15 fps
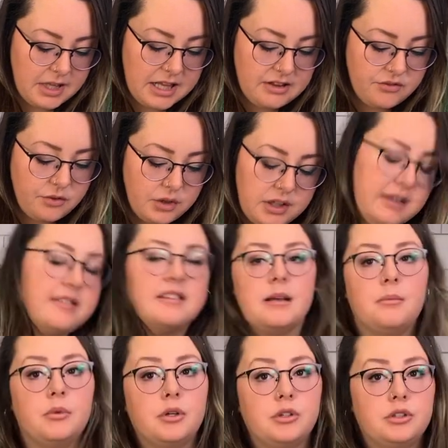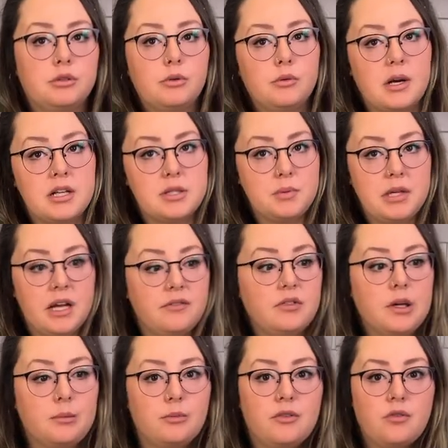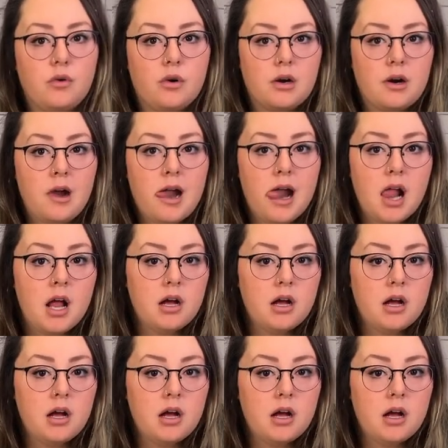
It's really similar to a recipe I've done before,